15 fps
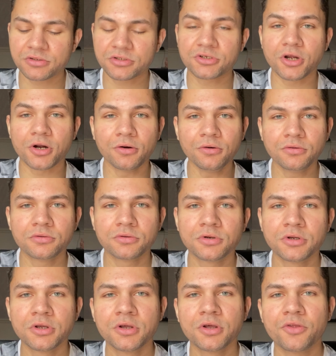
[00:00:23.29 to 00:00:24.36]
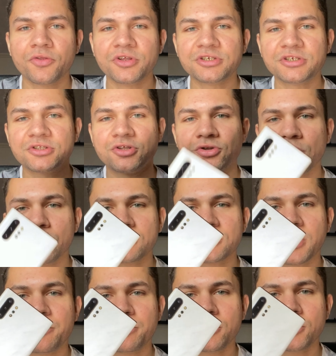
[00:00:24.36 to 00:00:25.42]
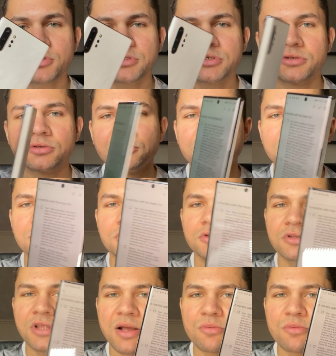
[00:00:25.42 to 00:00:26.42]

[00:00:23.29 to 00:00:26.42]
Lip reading: So, this is the Note 10 Plus, 10